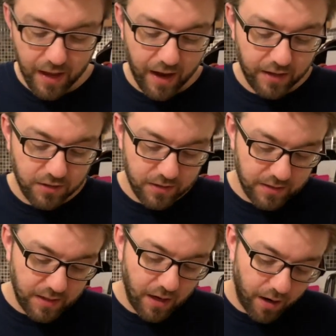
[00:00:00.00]
and just
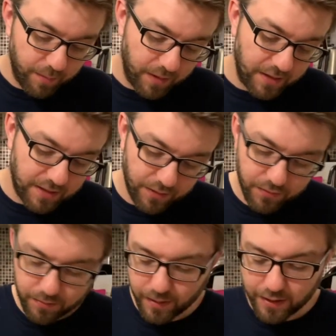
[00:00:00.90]
see how many
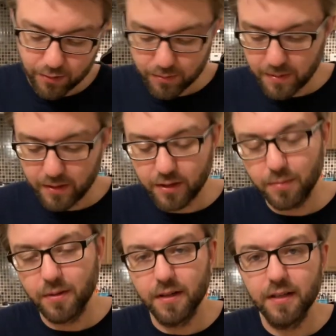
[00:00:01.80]
different microbial
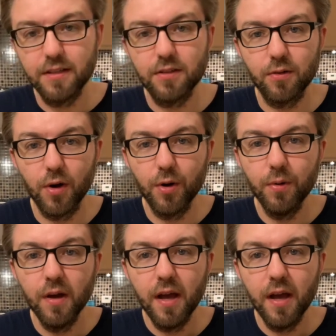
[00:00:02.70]
communities grow